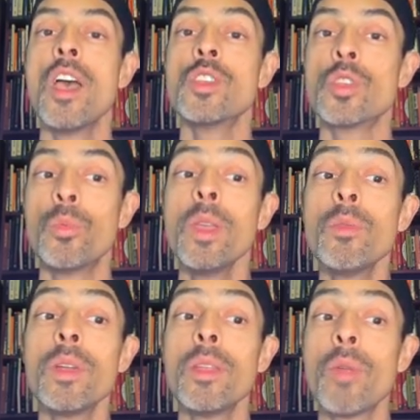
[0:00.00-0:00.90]
So we
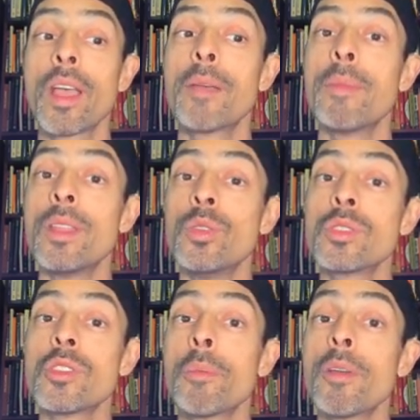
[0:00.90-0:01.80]
really recommend you
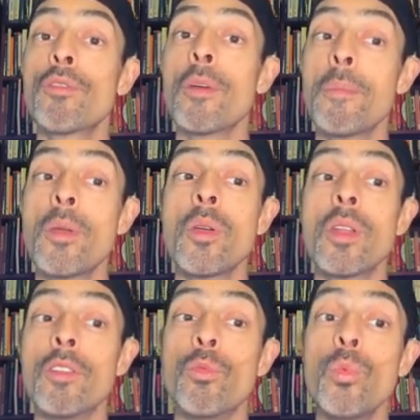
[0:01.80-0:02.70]
stopping for a
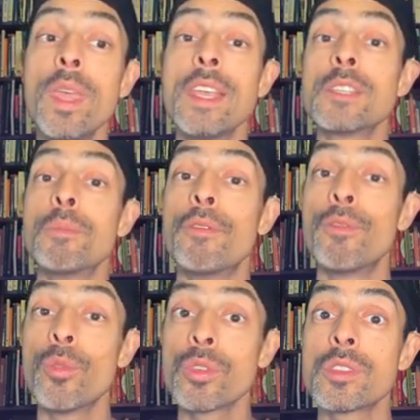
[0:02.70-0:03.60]
period of weeks
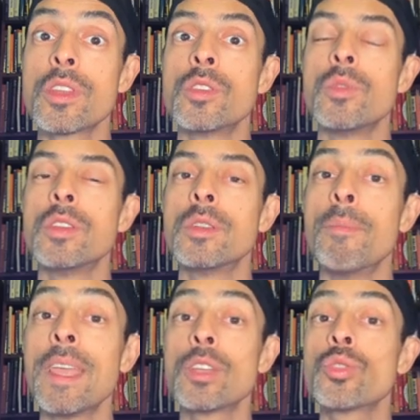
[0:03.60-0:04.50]
before surgery to
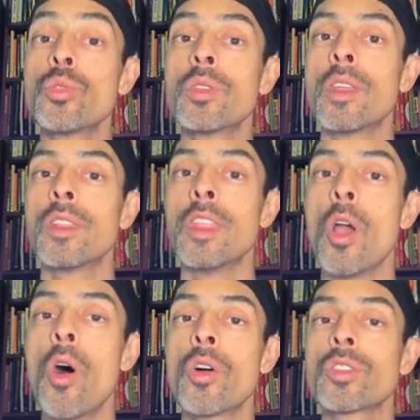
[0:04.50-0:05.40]
make sure that the
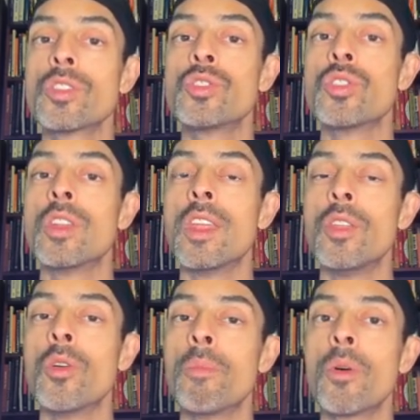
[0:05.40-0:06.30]
oxygen
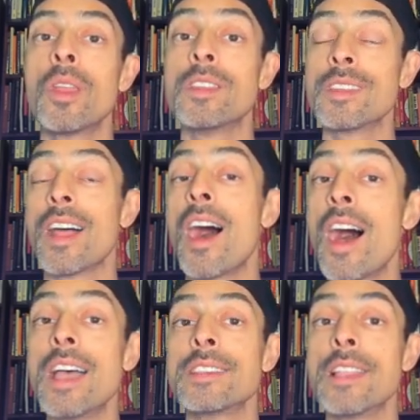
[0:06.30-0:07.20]
in your body is at the
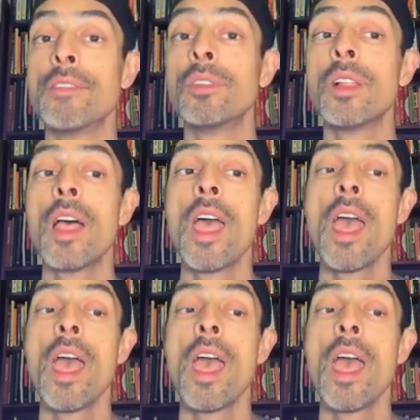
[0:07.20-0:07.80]
highest level.